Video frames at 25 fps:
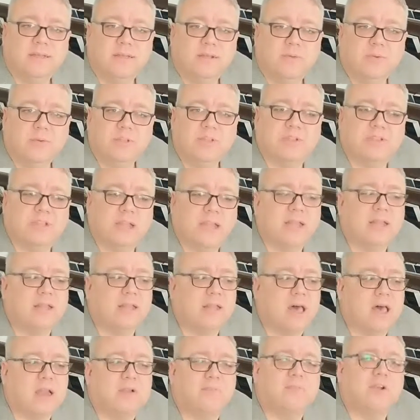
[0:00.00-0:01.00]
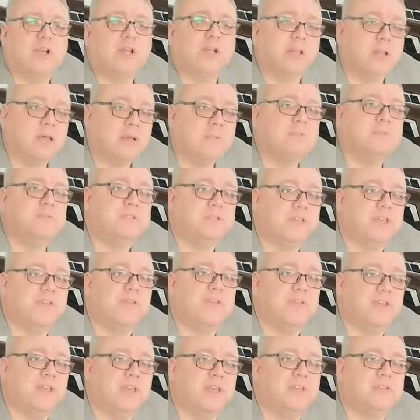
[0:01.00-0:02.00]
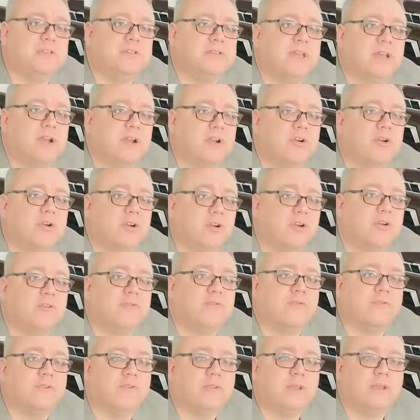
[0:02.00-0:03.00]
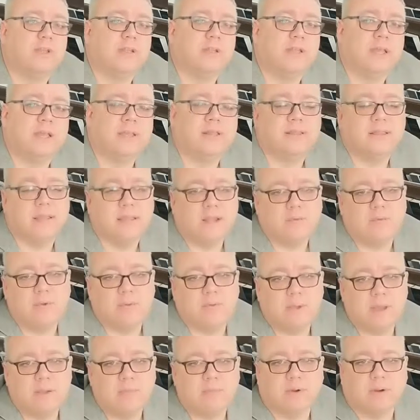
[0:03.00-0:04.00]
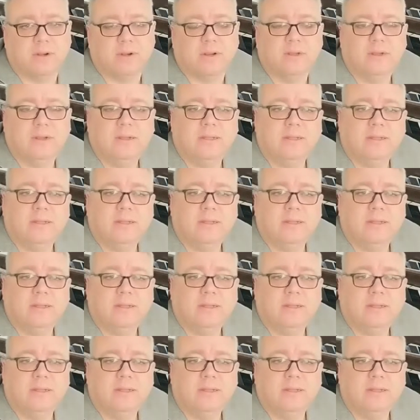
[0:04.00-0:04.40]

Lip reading: We say a lot of clumsy things that are hurtful and that they remember.